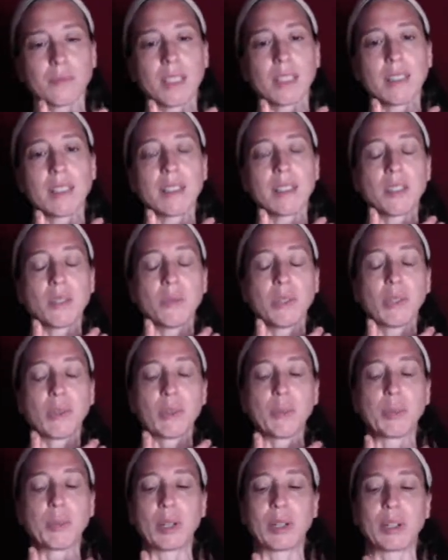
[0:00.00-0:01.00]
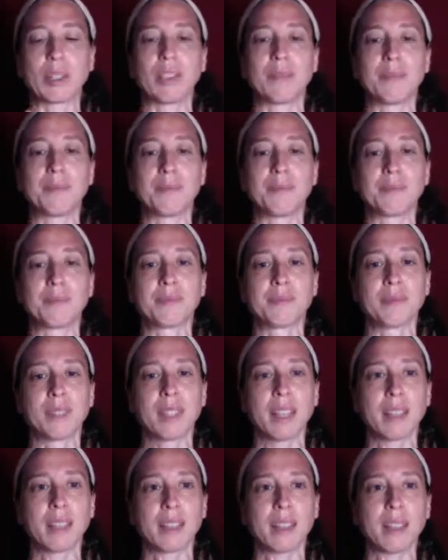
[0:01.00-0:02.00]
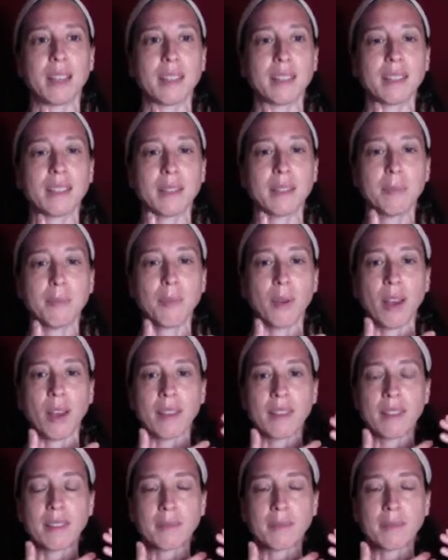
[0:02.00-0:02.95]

Let's do a group gurgle. Take a nice deep breath.